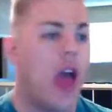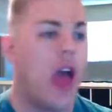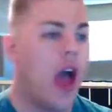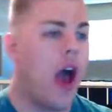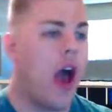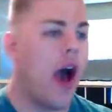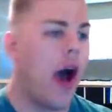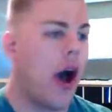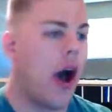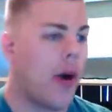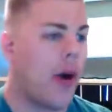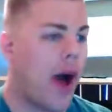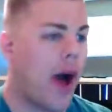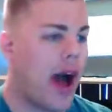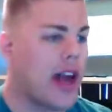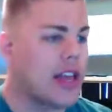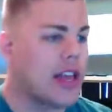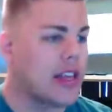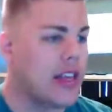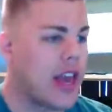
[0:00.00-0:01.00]

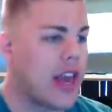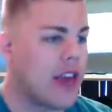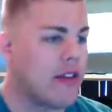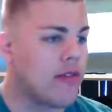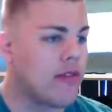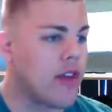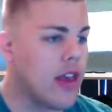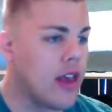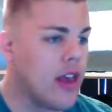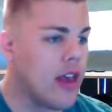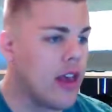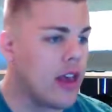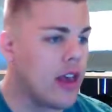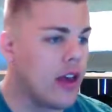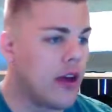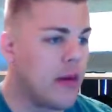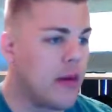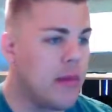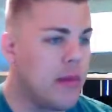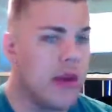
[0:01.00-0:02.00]
I gave
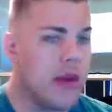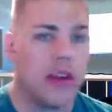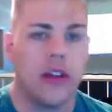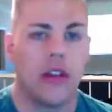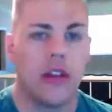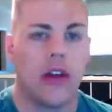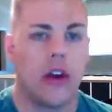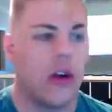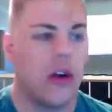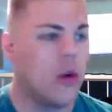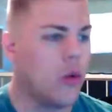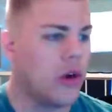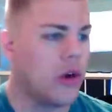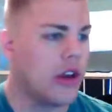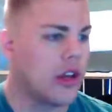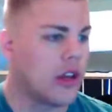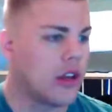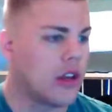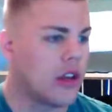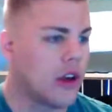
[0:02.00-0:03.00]
him, where
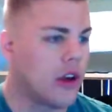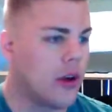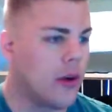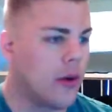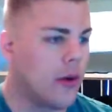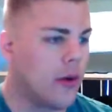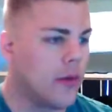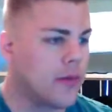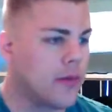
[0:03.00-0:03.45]
did he go?